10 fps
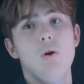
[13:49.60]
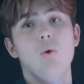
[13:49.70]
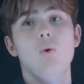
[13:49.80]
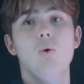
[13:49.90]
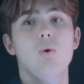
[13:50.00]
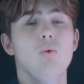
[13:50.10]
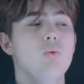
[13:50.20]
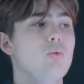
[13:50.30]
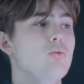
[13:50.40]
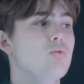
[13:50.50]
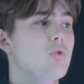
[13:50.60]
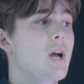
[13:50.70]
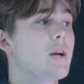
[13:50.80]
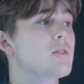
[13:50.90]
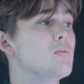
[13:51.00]
or
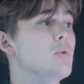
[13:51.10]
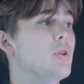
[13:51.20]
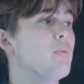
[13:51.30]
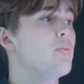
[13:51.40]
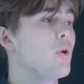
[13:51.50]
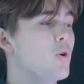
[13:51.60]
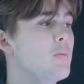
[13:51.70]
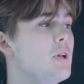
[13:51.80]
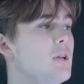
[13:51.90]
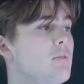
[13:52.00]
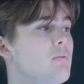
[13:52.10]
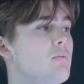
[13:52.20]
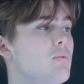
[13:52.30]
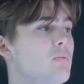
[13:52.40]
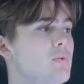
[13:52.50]
reacted with bromine,
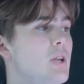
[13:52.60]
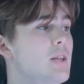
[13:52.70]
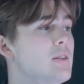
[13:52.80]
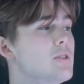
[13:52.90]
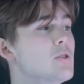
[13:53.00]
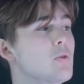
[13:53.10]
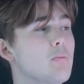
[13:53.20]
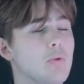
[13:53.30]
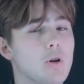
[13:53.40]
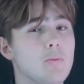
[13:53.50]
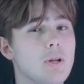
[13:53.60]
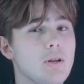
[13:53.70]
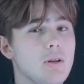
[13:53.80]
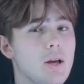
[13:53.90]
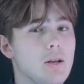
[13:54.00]
anything to do with bromine
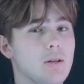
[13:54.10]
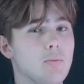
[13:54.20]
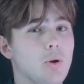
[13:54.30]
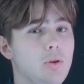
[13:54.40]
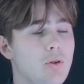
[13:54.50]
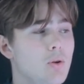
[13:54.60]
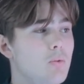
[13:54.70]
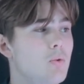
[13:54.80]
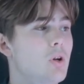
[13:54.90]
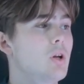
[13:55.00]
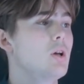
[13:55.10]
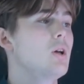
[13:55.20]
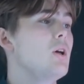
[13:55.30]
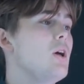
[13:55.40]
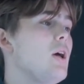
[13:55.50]
and the molecule,
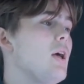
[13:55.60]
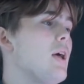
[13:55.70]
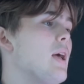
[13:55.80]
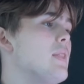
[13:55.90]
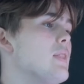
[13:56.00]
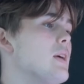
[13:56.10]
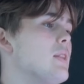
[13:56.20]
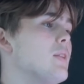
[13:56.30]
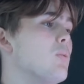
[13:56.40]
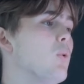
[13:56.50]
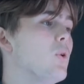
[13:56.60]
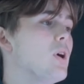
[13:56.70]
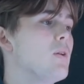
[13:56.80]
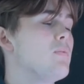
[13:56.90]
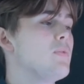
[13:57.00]
and then the
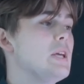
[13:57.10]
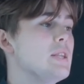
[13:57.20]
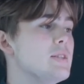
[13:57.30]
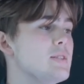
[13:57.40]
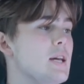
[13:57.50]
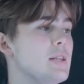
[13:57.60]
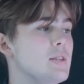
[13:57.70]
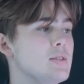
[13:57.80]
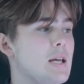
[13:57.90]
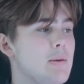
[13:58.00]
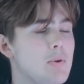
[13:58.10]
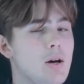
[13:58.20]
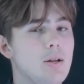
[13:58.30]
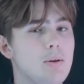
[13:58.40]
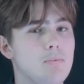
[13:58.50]
water either staying the same
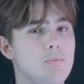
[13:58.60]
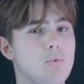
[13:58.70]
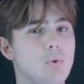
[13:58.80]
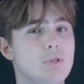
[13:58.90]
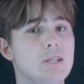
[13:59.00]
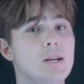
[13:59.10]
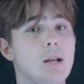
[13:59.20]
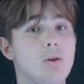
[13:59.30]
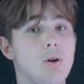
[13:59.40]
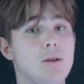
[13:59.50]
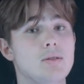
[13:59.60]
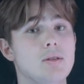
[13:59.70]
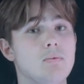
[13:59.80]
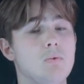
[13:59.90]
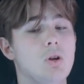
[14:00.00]
color or decolorizing,